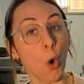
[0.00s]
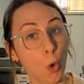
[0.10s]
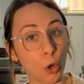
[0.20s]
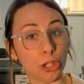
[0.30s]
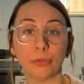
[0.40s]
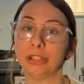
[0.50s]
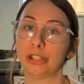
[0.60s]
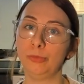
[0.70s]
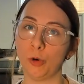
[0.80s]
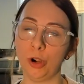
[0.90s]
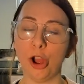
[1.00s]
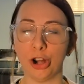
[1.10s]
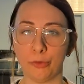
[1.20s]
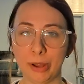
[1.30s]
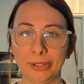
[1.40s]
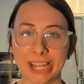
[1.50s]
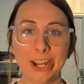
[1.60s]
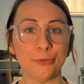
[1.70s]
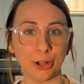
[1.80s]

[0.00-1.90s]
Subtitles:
Or you can learn more on our website,